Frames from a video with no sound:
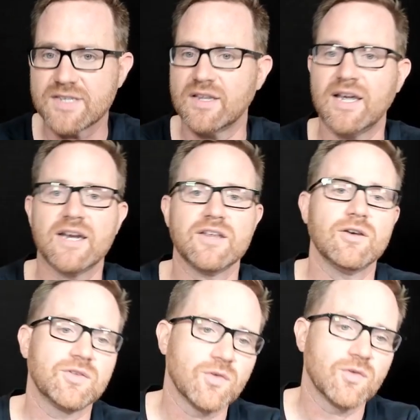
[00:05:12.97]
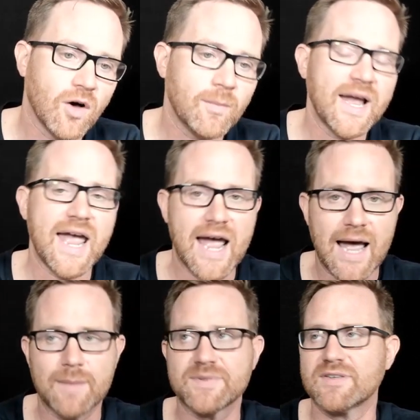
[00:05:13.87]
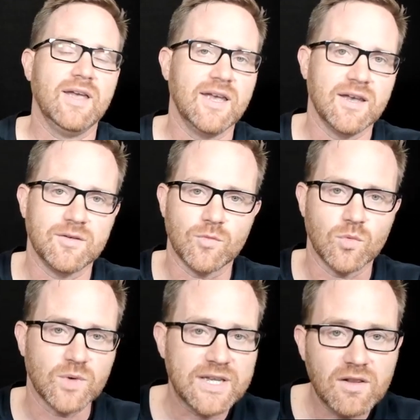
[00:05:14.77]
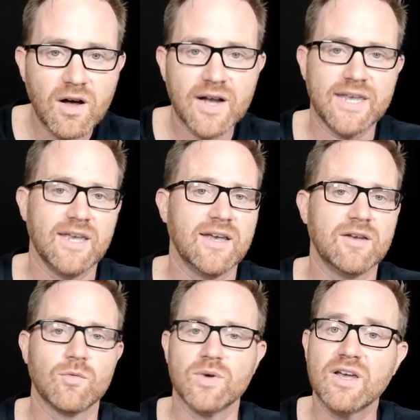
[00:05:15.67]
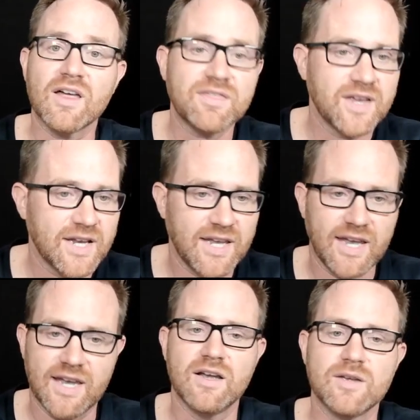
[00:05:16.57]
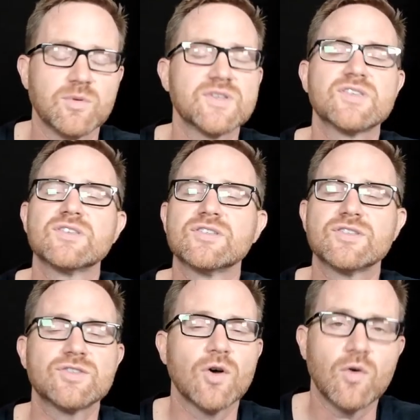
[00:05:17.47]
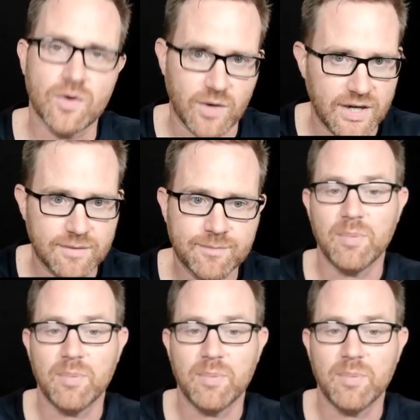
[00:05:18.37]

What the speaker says: and I had to go through all my apps and re-log in, re-authenticate. It was so annoying.